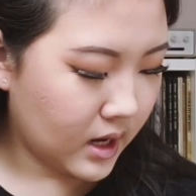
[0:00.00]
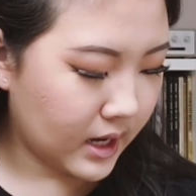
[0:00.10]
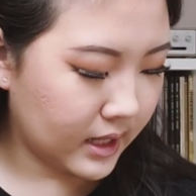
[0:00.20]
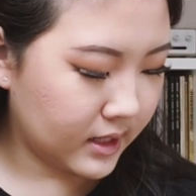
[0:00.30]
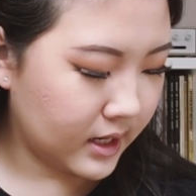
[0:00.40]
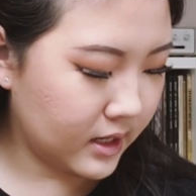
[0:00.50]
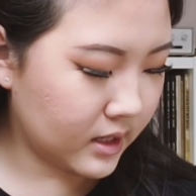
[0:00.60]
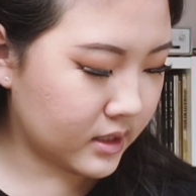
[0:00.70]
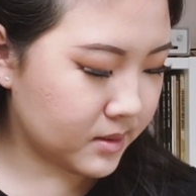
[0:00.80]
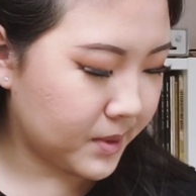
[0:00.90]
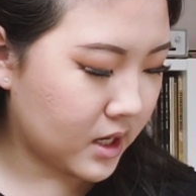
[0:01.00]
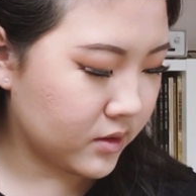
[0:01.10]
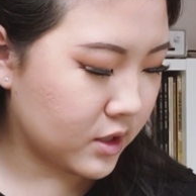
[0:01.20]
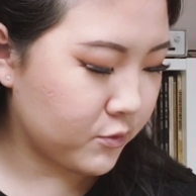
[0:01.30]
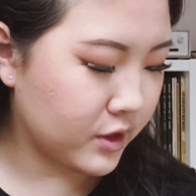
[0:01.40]
Highlight is
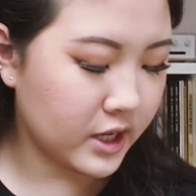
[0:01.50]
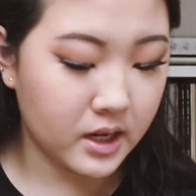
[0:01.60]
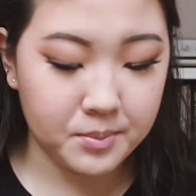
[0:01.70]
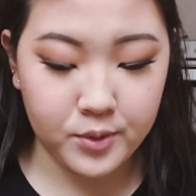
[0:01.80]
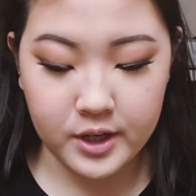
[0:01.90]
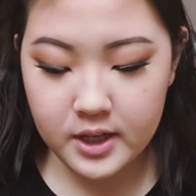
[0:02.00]
apparently really gonna bring